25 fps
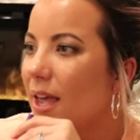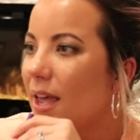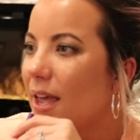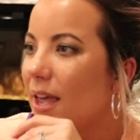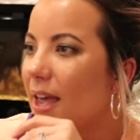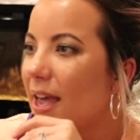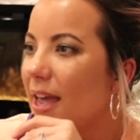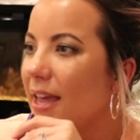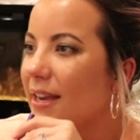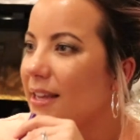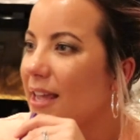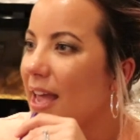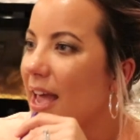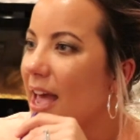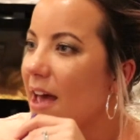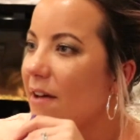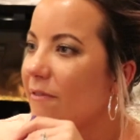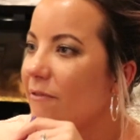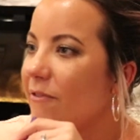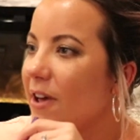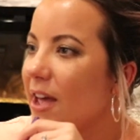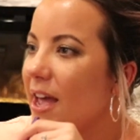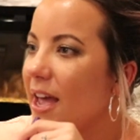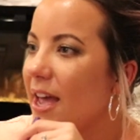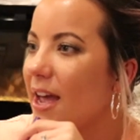And
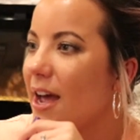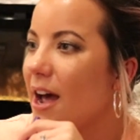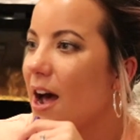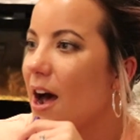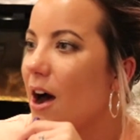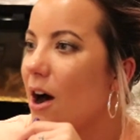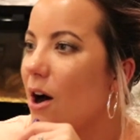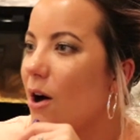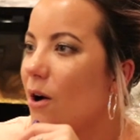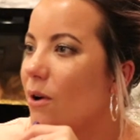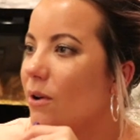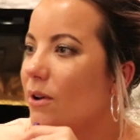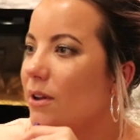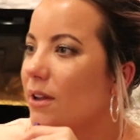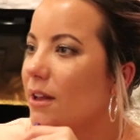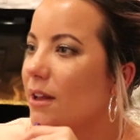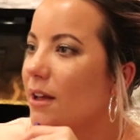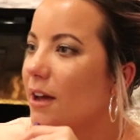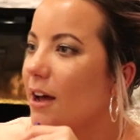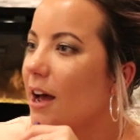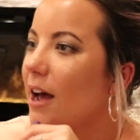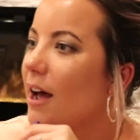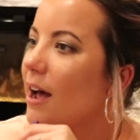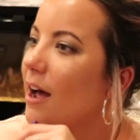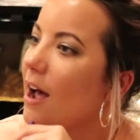cafe, I
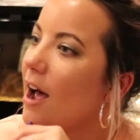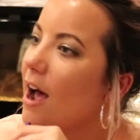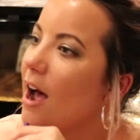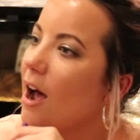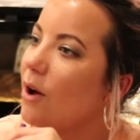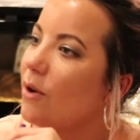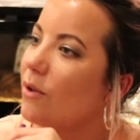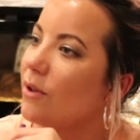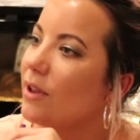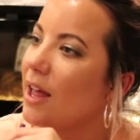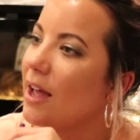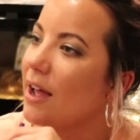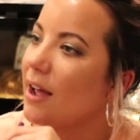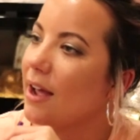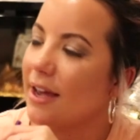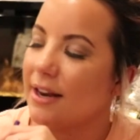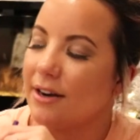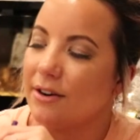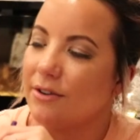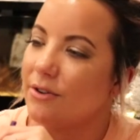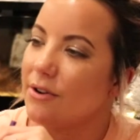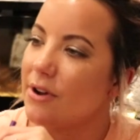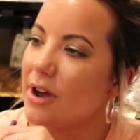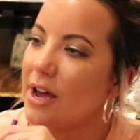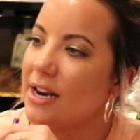
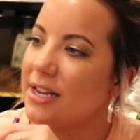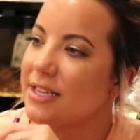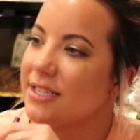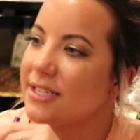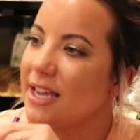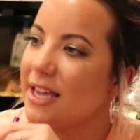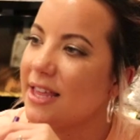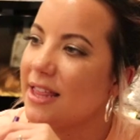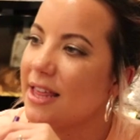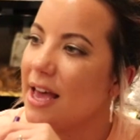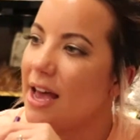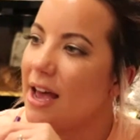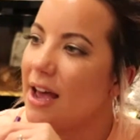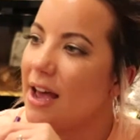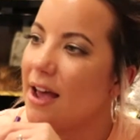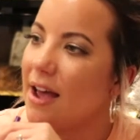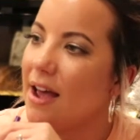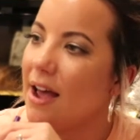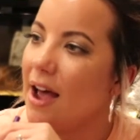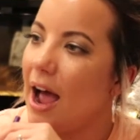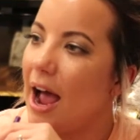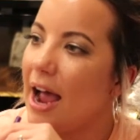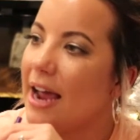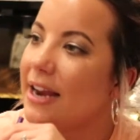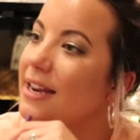don't know how to say that.
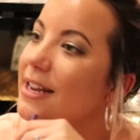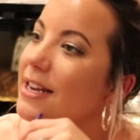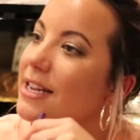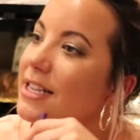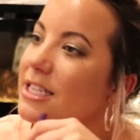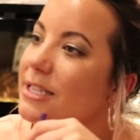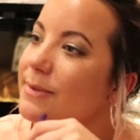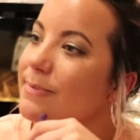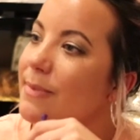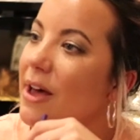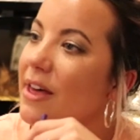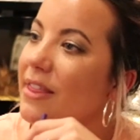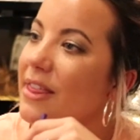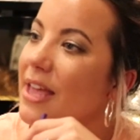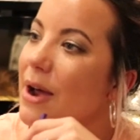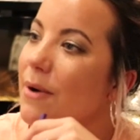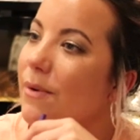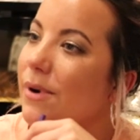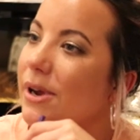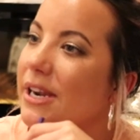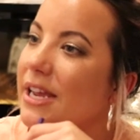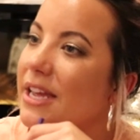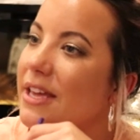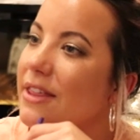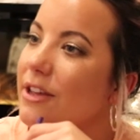I didn't smell that
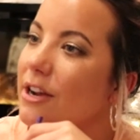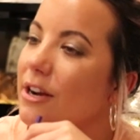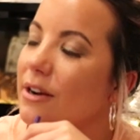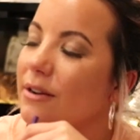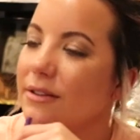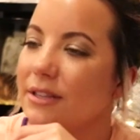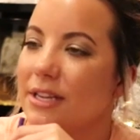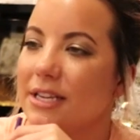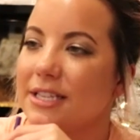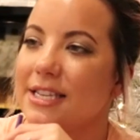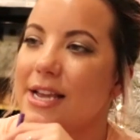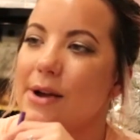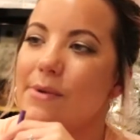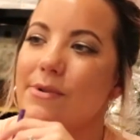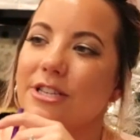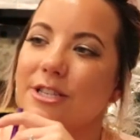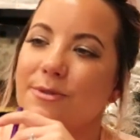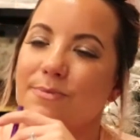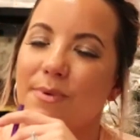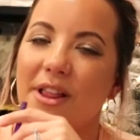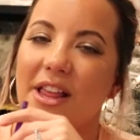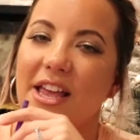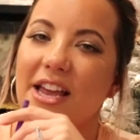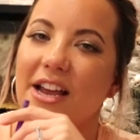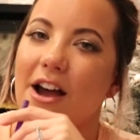one either. Does that one
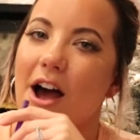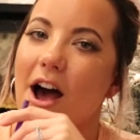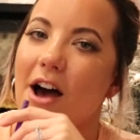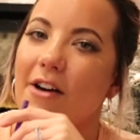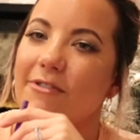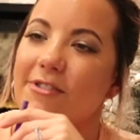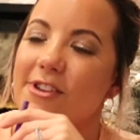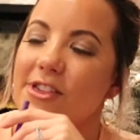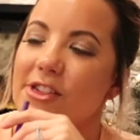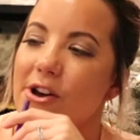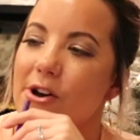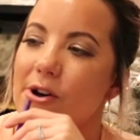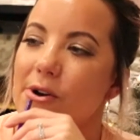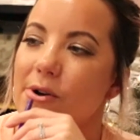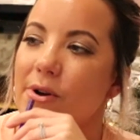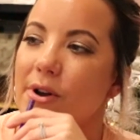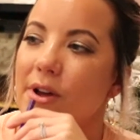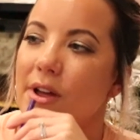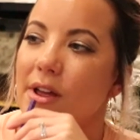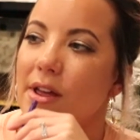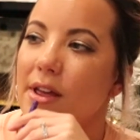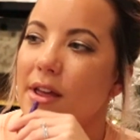smell like coffee though?